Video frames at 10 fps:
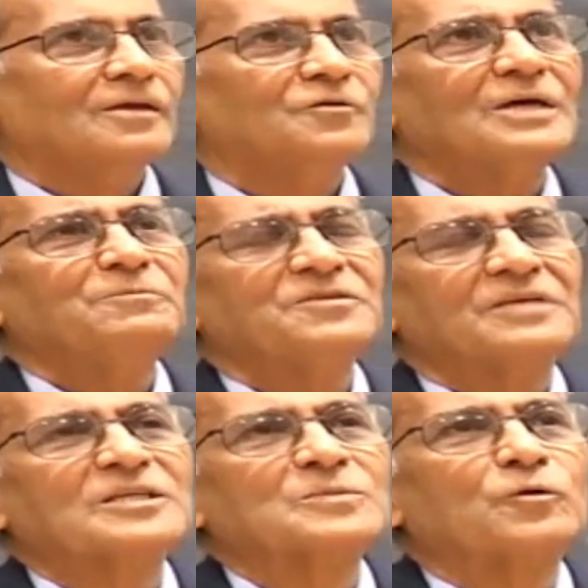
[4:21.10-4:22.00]
you see, I'm just
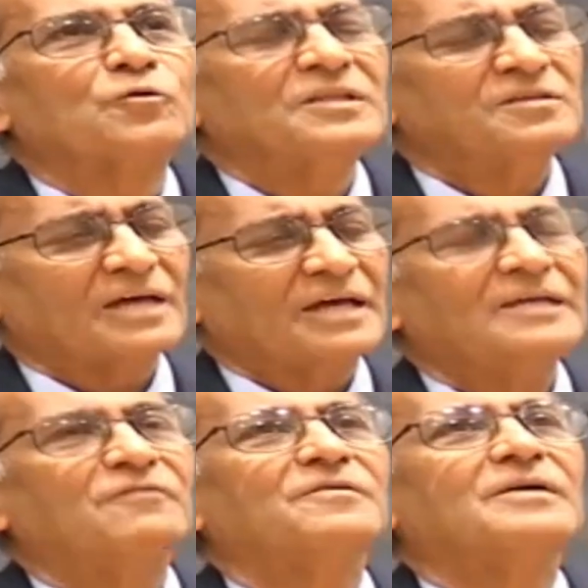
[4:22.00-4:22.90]
exploring this
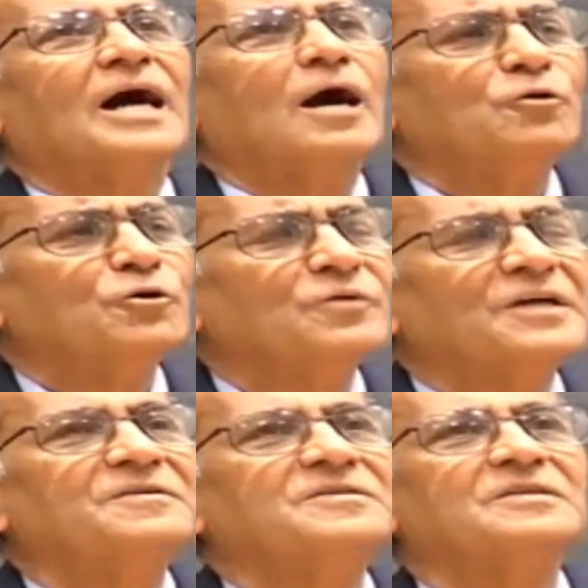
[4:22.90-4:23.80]
idea of how do you
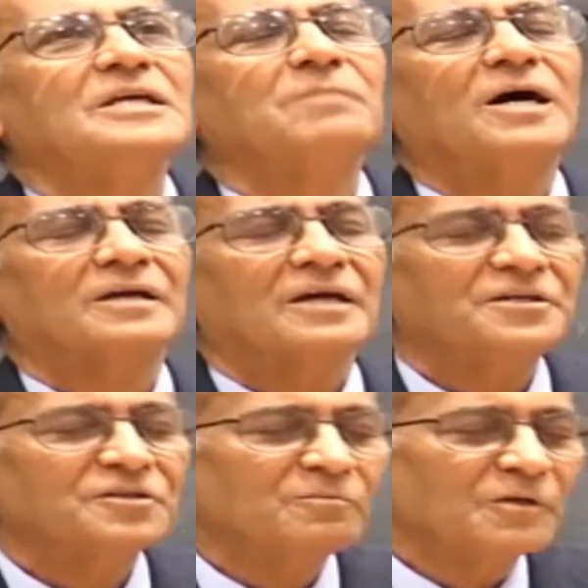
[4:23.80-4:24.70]
address the
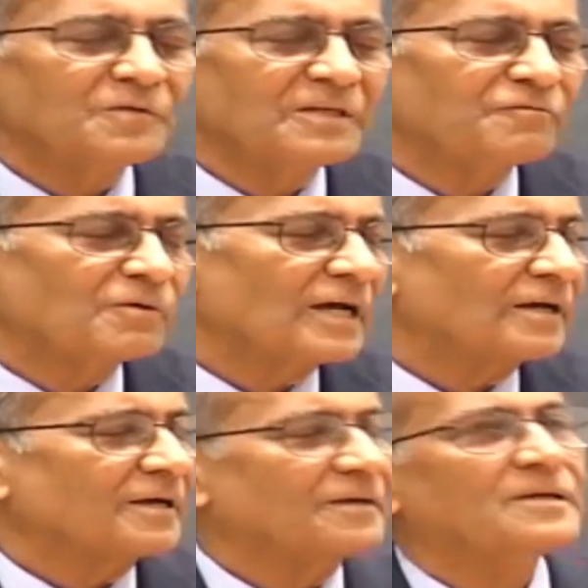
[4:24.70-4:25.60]
demarcation between, if you
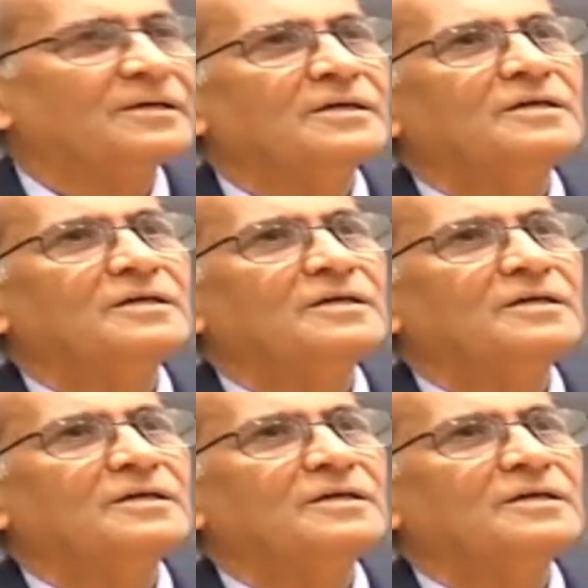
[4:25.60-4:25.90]
like, a